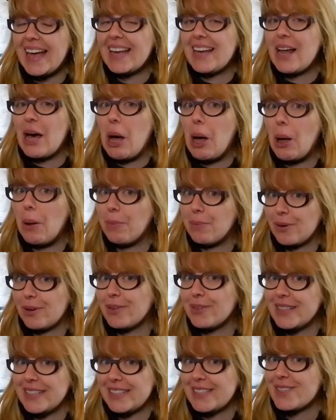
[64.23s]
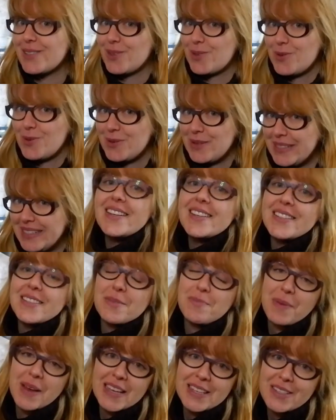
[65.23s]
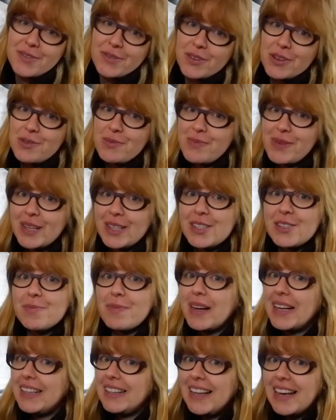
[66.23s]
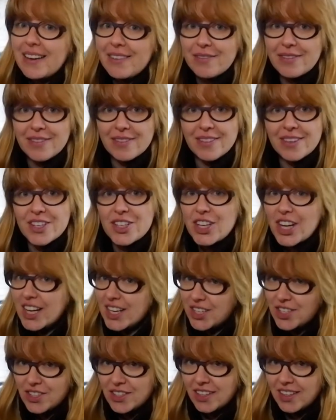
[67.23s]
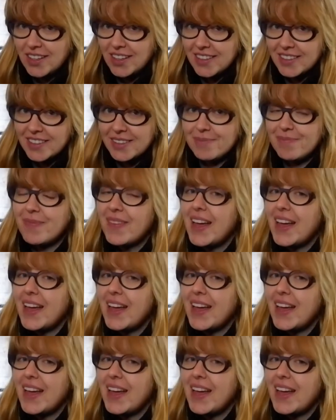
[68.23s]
and upload it soon. The past few months my life changed a lot